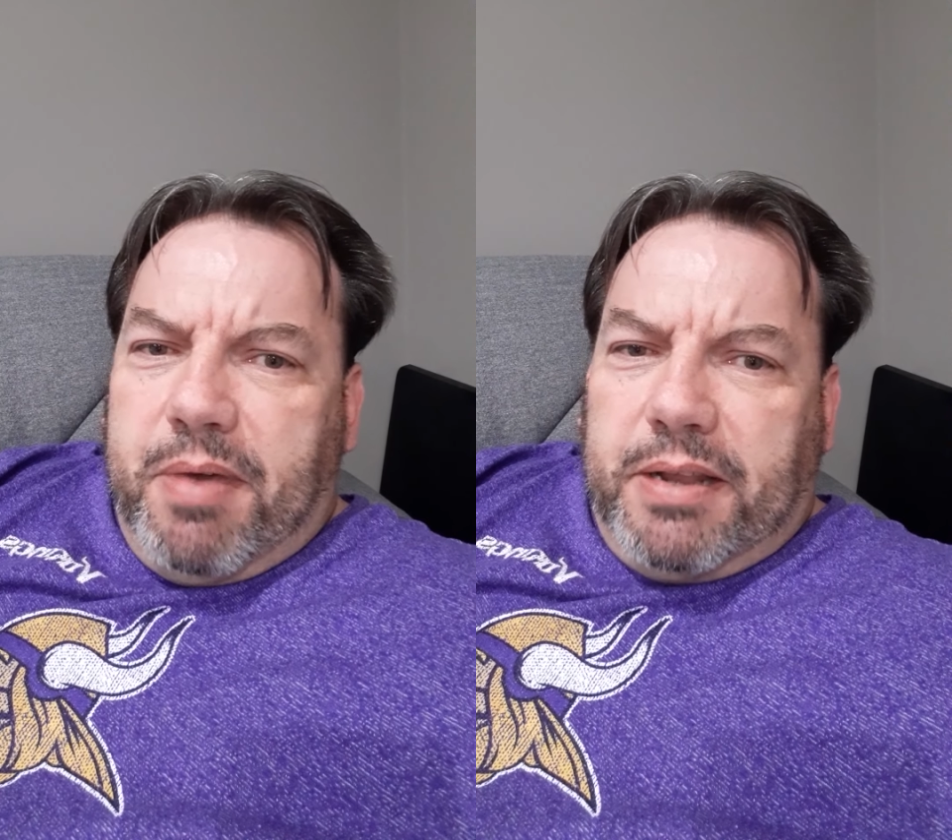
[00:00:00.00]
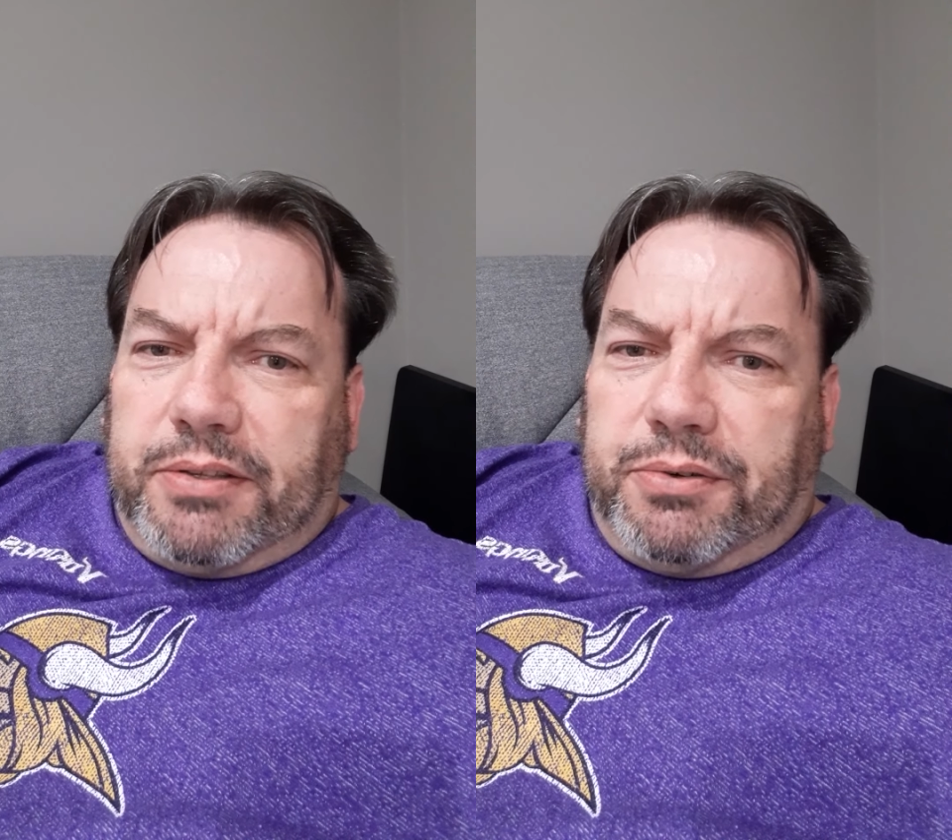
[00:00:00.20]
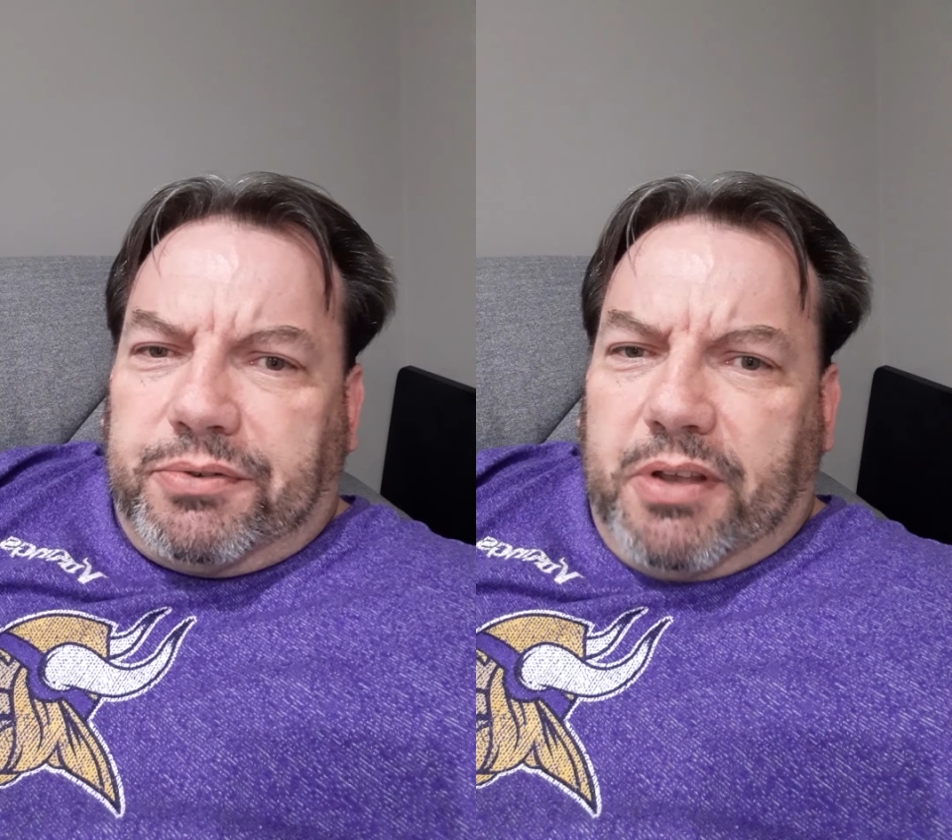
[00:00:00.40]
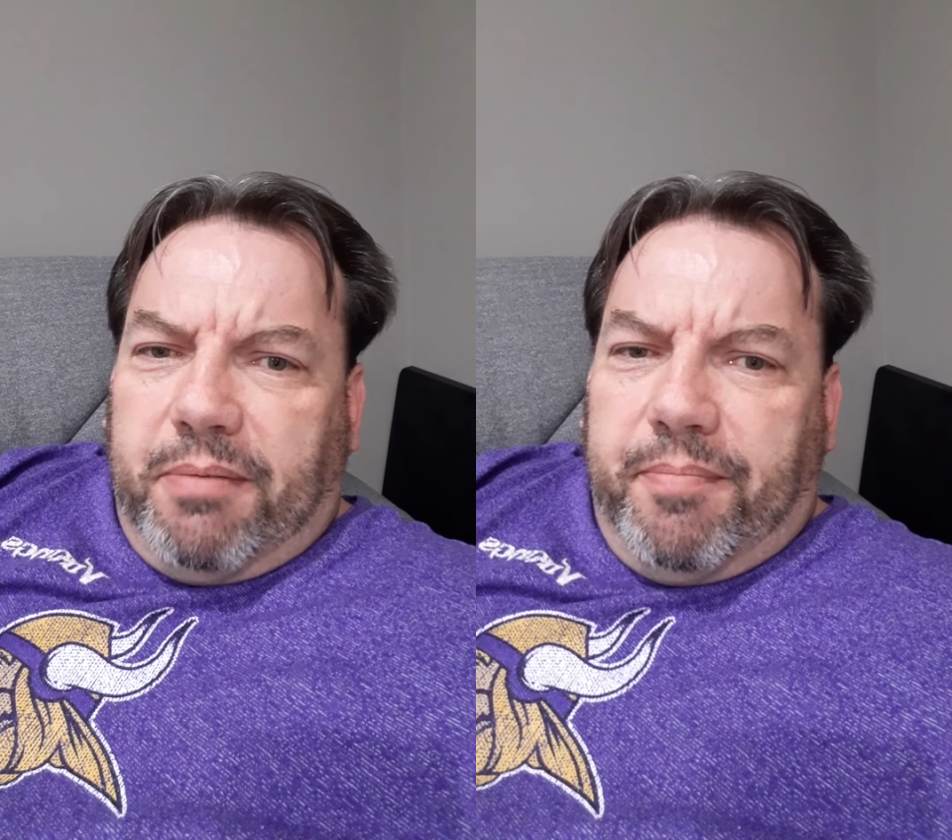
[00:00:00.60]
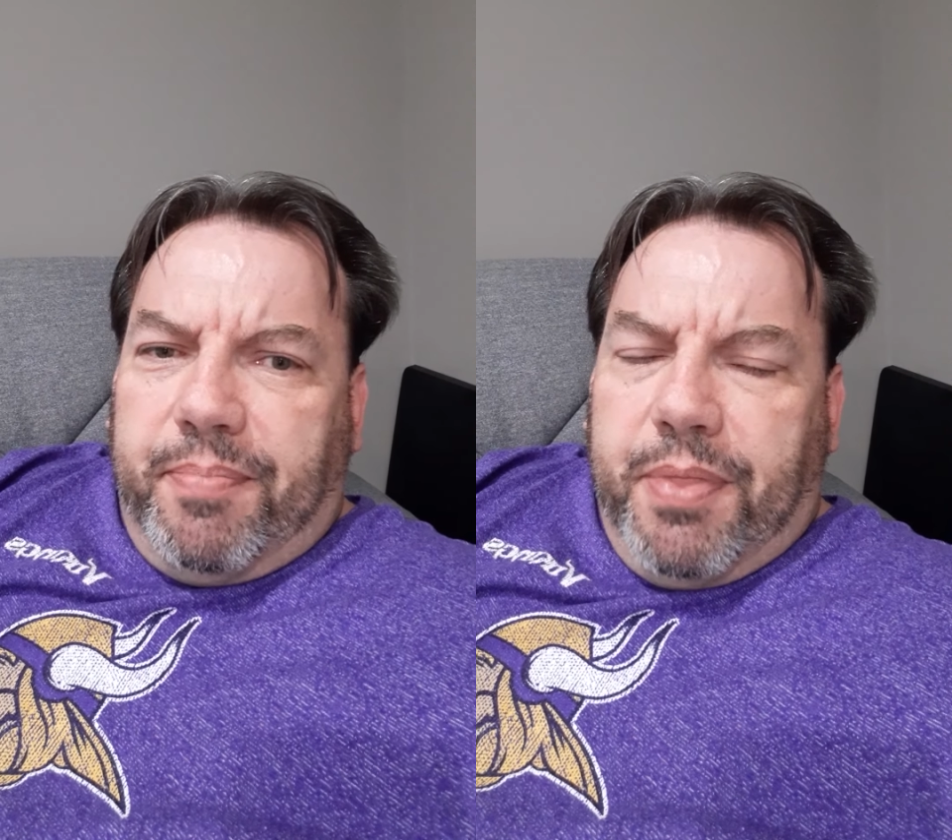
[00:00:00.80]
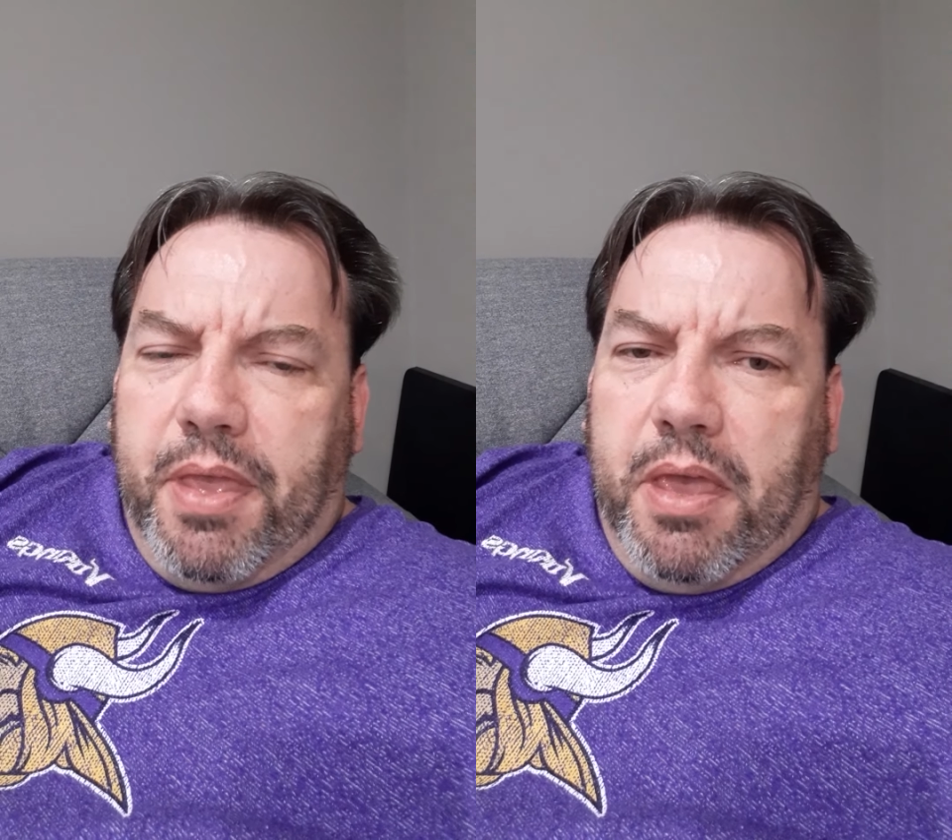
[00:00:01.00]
minutes or something.